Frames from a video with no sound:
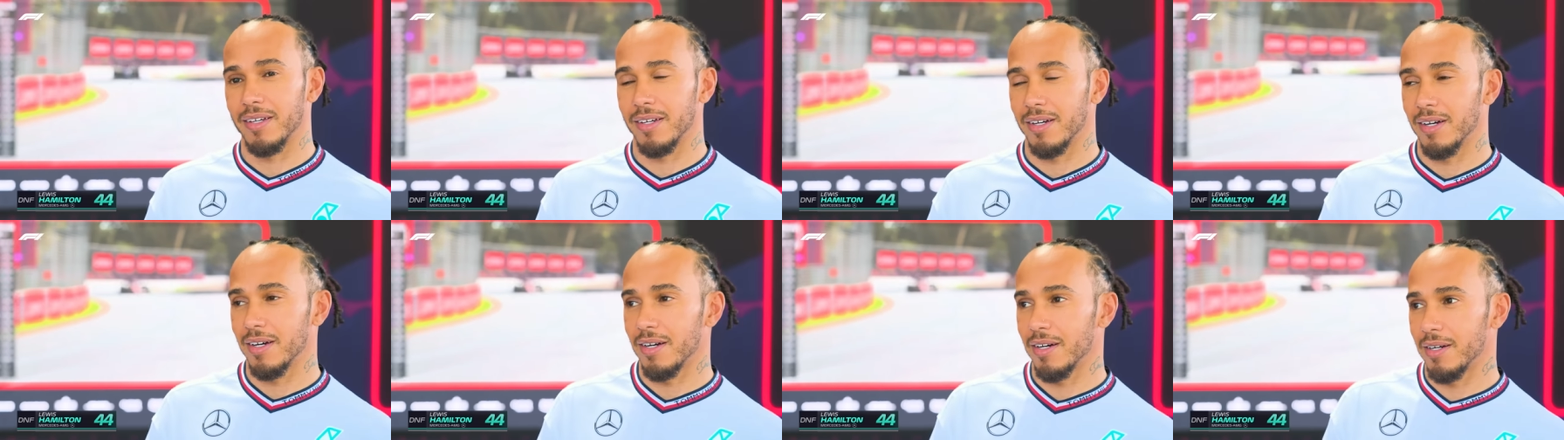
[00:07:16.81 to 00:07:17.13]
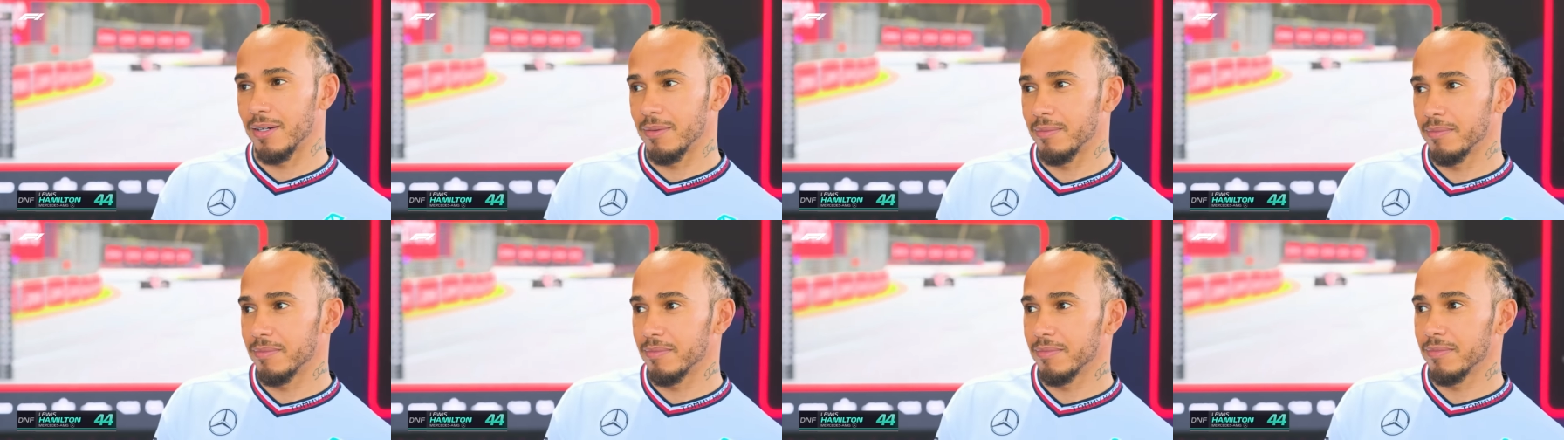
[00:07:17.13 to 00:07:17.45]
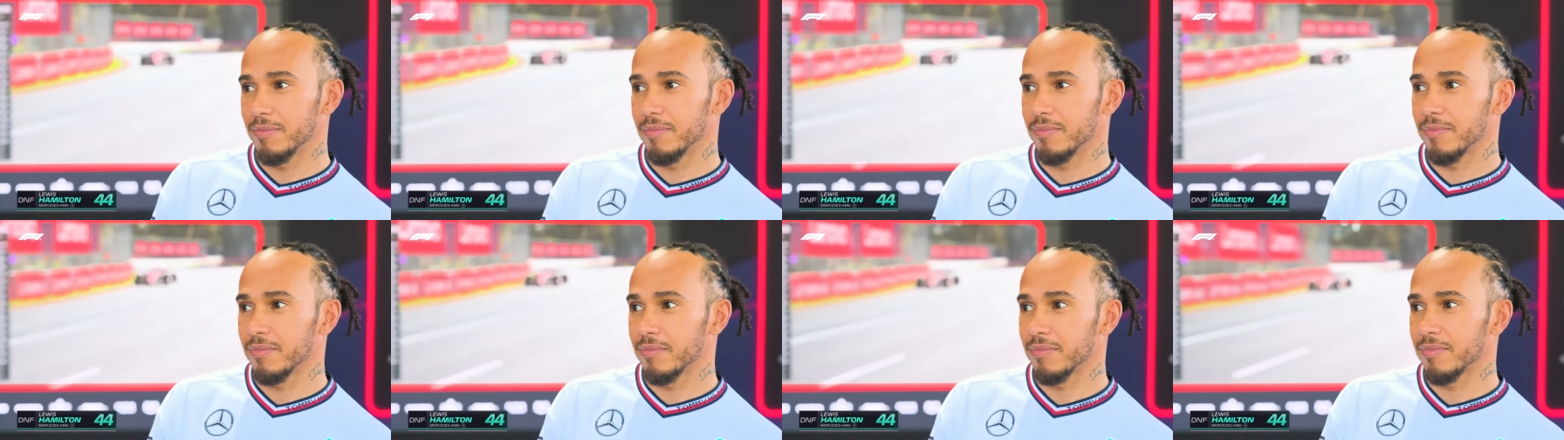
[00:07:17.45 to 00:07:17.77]

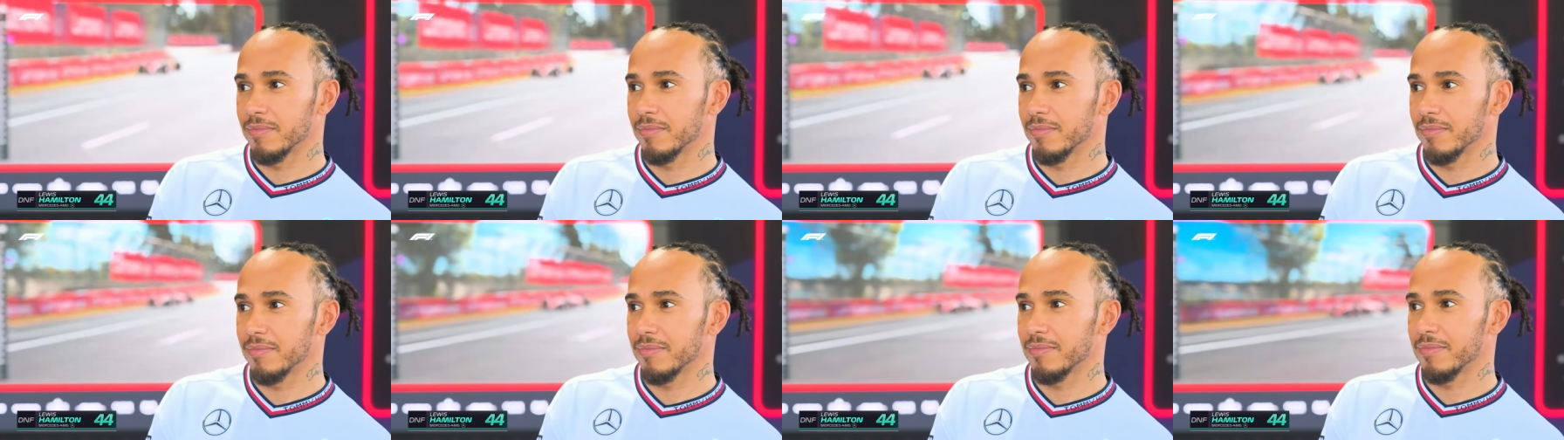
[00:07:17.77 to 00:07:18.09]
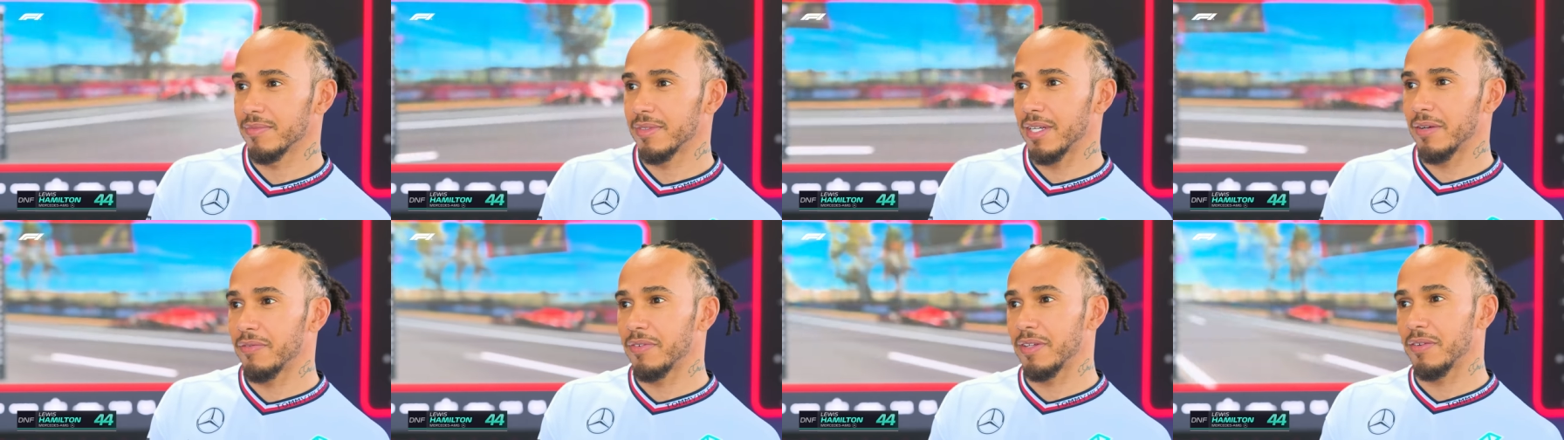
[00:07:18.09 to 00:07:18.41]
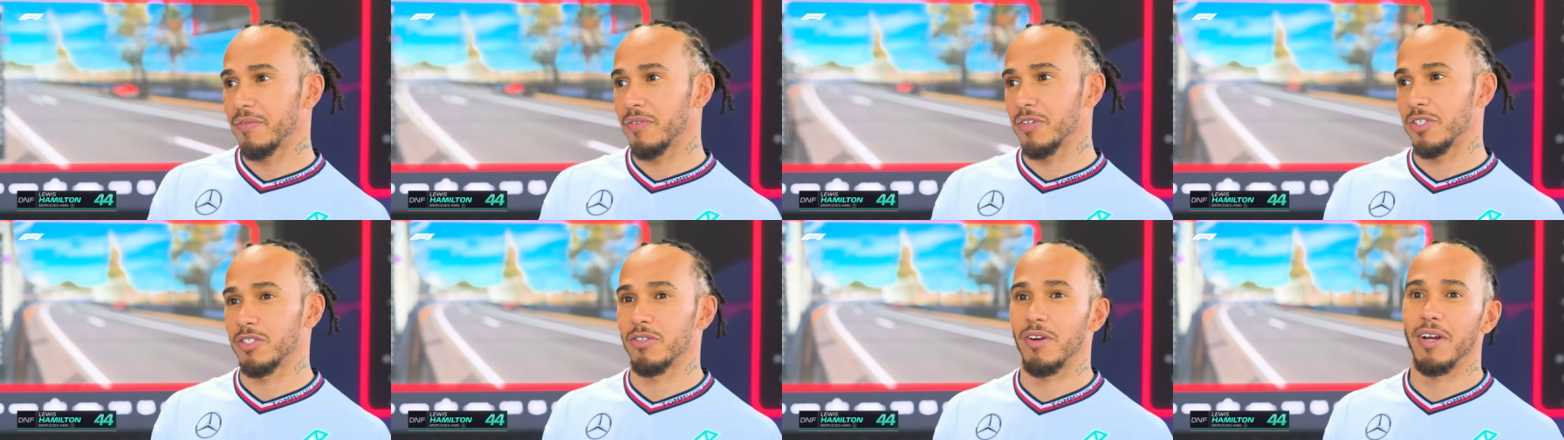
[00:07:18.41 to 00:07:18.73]
Um, definitely
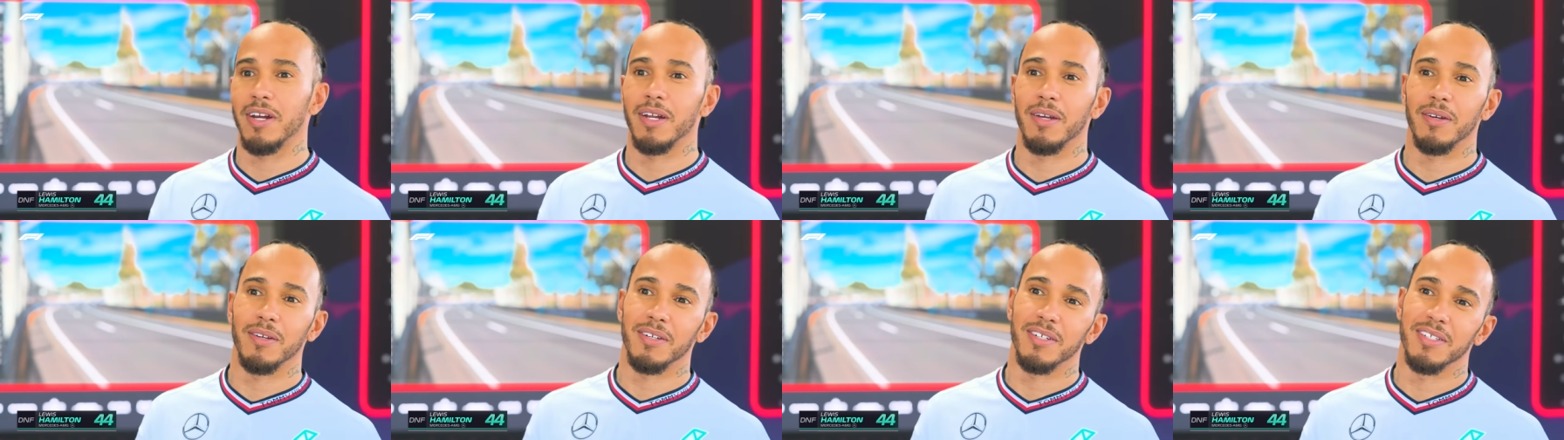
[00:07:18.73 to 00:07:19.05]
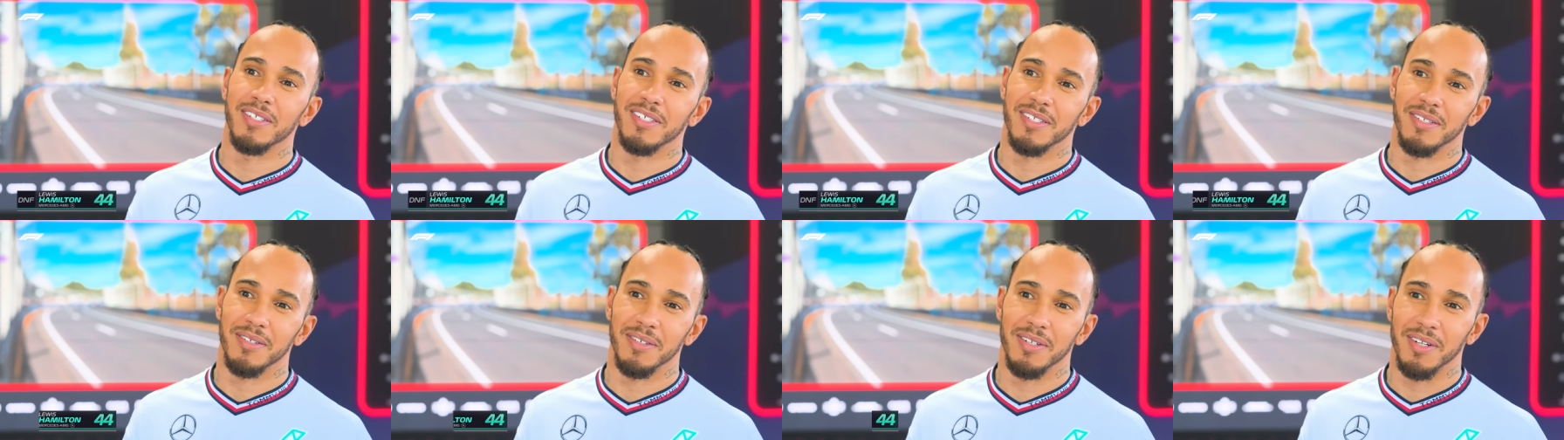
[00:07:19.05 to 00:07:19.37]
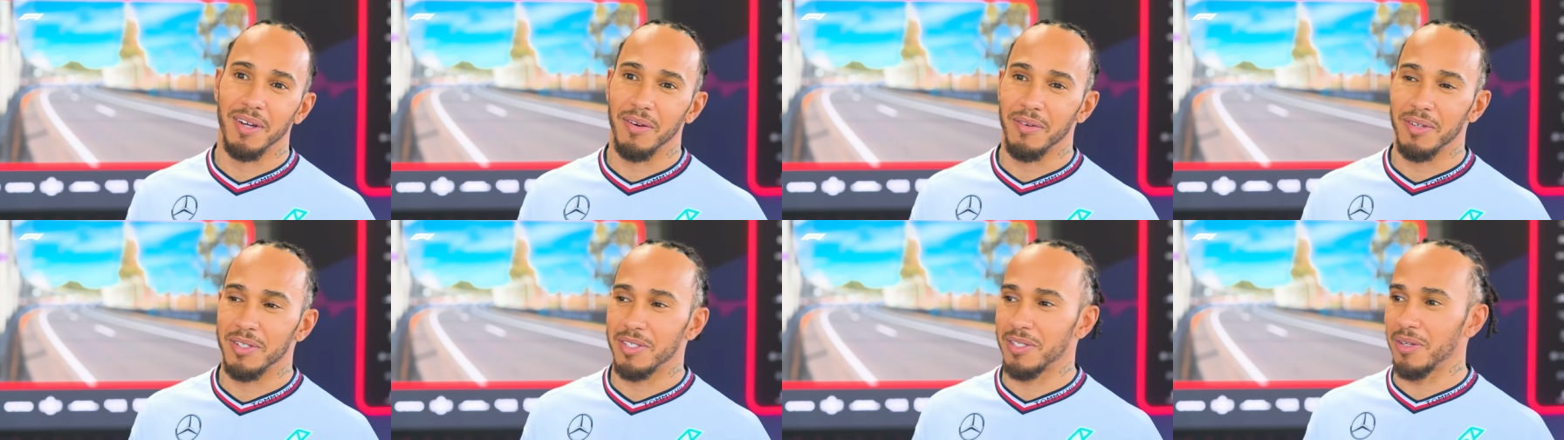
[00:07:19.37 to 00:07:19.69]
frustrating because you
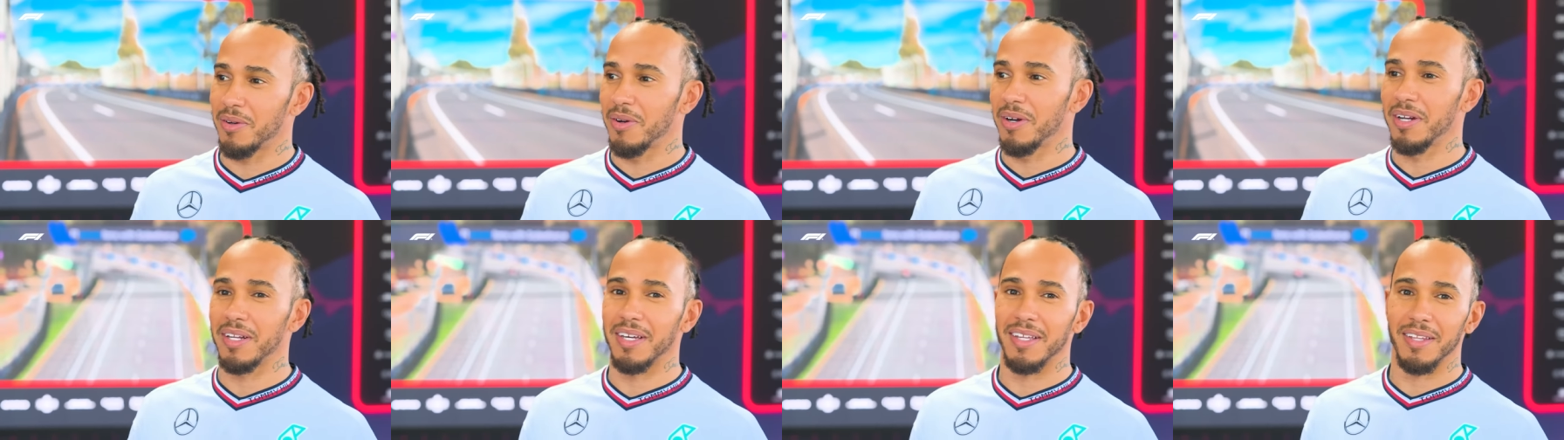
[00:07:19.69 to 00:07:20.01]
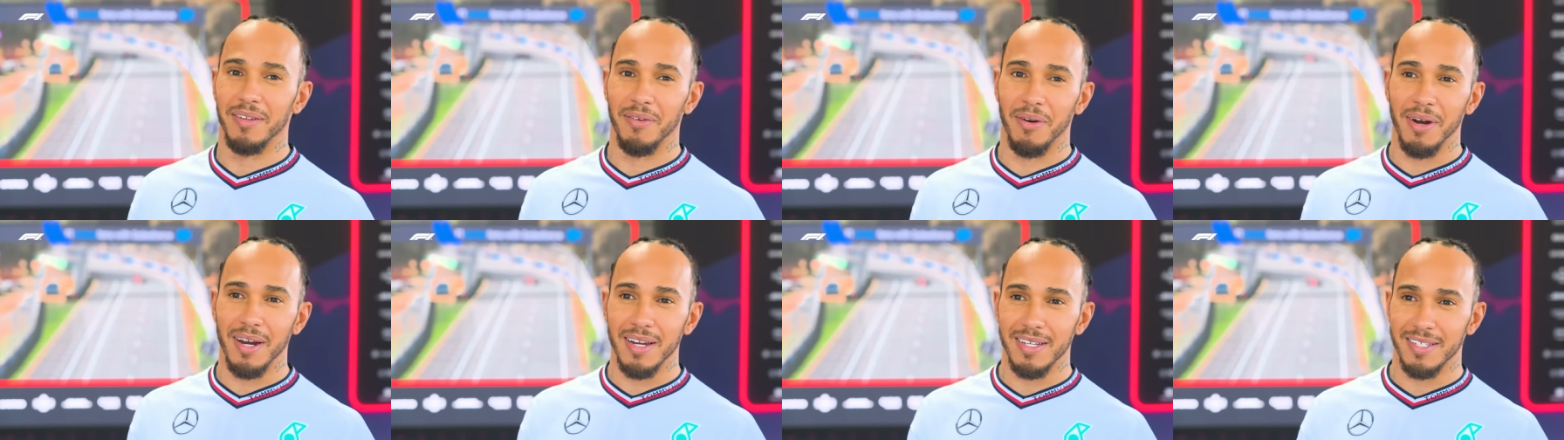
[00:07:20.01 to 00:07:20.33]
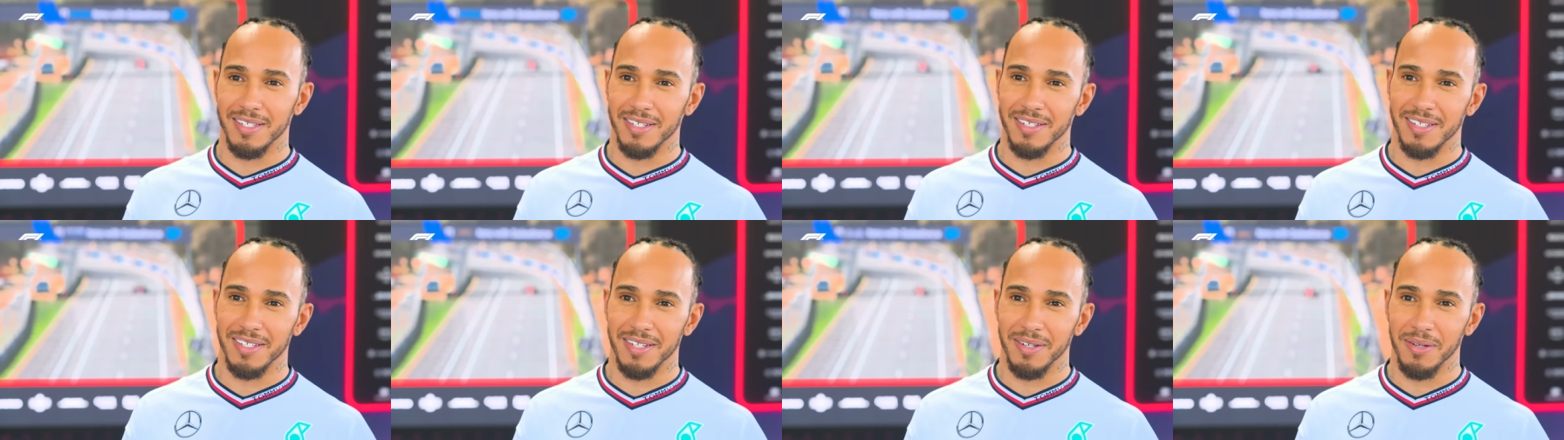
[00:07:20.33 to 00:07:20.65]
know it was so early in the race.
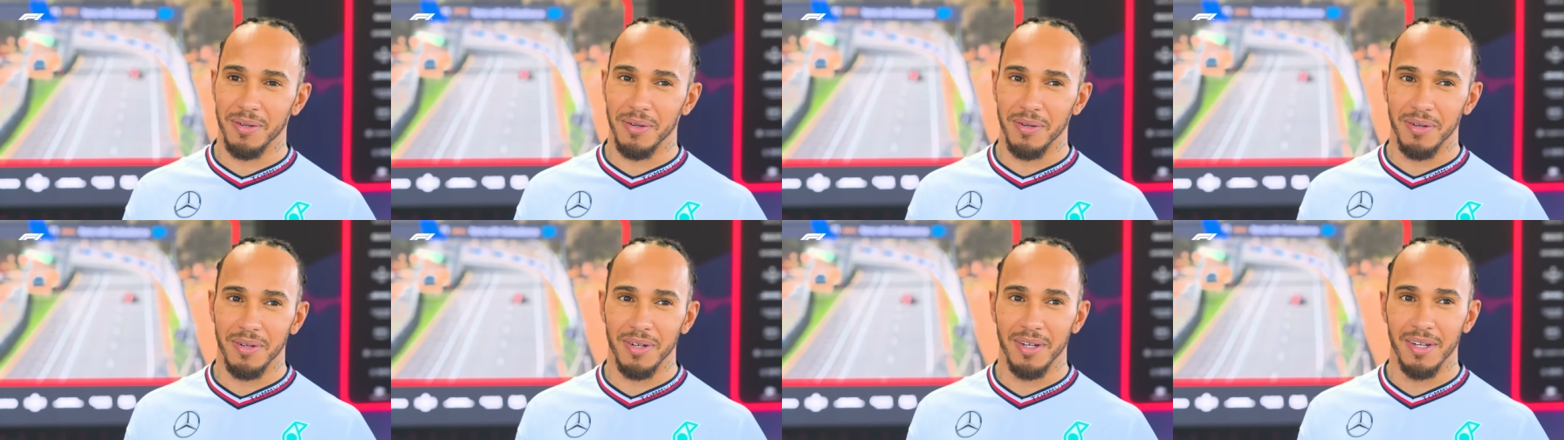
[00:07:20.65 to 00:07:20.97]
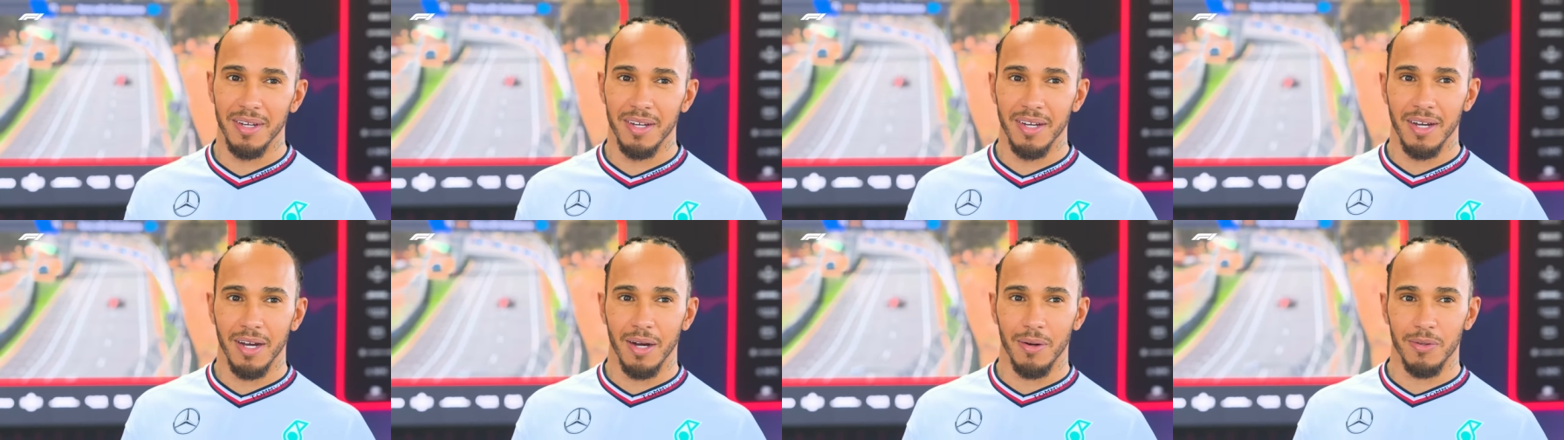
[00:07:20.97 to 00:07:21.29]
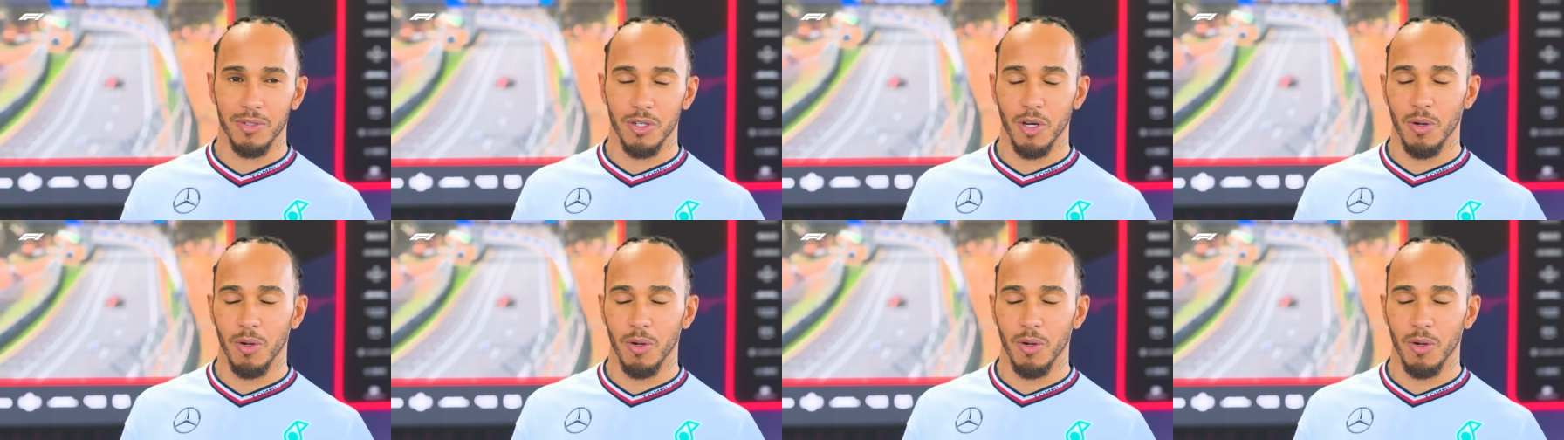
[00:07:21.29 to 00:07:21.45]
You still, I was